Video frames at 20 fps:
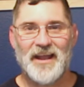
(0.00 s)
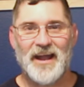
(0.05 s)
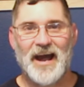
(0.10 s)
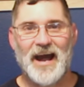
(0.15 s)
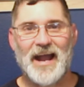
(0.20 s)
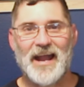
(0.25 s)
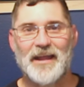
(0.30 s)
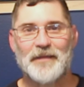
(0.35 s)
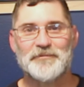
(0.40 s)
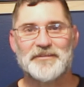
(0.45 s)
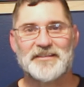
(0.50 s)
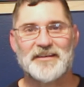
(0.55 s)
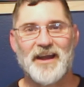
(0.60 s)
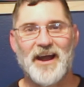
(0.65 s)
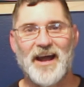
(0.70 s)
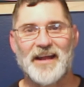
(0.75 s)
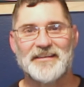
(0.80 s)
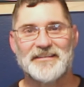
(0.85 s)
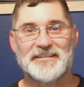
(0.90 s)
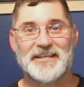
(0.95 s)
Hi, I'm
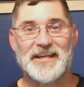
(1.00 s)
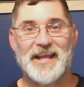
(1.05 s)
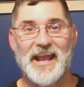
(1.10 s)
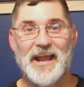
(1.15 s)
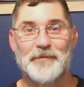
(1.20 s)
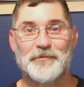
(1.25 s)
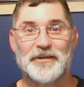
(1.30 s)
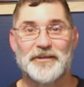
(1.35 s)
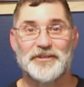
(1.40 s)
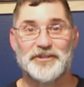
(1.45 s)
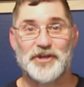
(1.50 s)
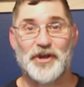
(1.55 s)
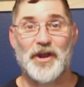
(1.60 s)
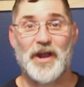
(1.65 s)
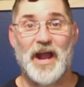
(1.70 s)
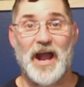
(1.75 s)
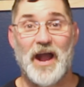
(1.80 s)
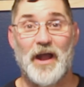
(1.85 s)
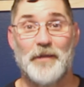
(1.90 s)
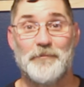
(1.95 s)
Scott, and today I'm going to show
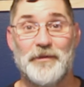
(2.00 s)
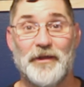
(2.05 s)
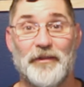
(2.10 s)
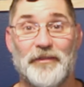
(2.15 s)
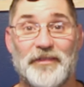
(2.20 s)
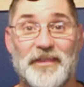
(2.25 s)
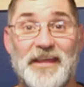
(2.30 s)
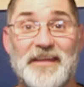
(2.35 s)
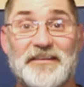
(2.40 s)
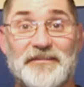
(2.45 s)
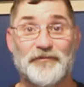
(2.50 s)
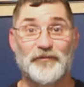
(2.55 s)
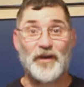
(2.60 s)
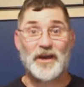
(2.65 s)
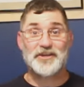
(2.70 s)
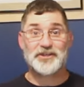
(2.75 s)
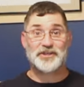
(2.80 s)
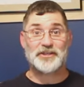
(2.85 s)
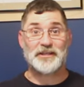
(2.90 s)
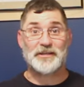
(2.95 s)
you how I built this
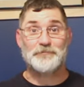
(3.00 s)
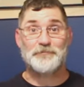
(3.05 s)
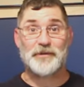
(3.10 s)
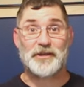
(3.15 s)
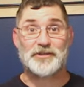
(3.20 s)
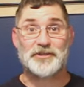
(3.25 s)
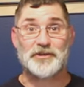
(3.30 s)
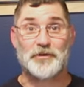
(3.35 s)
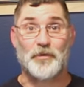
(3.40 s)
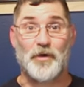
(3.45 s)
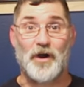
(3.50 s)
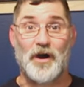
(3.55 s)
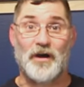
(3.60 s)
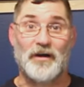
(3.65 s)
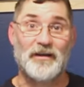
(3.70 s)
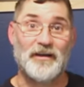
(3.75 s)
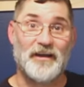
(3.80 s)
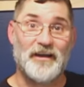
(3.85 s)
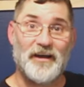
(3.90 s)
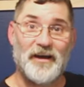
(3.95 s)
French cleat picture
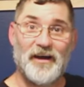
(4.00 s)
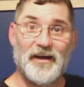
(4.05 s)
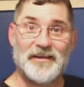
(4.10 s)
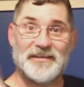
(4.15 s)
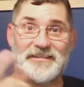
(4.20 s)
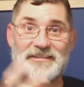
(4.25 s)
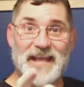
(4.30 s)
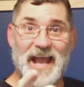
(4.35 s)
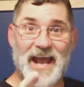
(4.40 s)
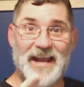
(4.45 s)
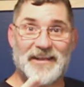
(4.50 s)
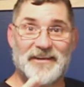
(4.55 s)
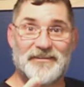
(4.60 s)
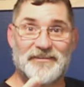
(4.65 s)
wall on Dad It